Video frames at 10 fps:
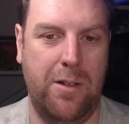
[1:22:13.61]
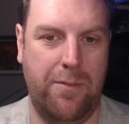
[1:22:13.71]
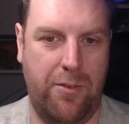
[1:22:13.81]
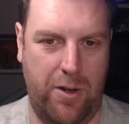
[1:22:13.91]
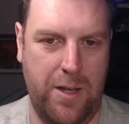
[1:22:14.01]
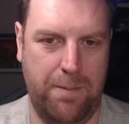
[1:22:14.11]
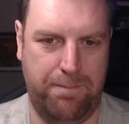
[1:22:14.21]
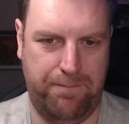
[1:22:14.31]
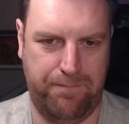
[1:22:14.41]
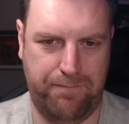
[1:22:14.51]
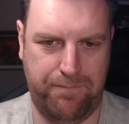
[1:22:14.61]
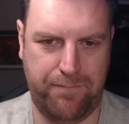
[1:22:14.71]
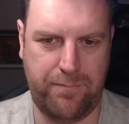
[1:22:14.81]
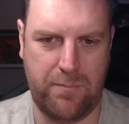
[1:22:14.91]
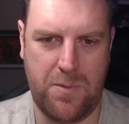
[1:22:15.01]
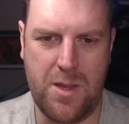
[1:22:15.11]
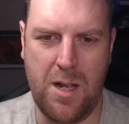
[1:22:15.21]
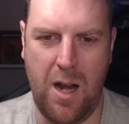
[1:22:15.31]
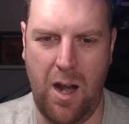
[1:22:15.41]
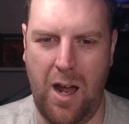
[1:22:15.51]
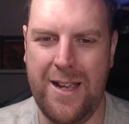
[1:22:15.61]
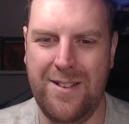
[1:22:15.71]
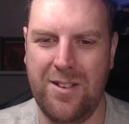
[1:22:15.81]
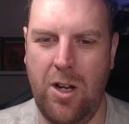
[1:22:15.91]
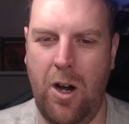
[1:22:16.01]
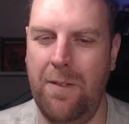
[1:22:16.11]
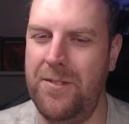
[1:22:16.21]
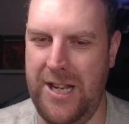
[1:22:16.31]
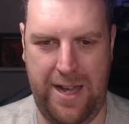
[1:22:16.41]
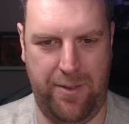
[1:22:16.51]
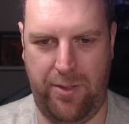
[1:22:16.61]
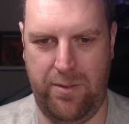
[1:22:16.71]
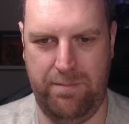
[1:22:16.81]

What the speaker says: of 3. Light of Death.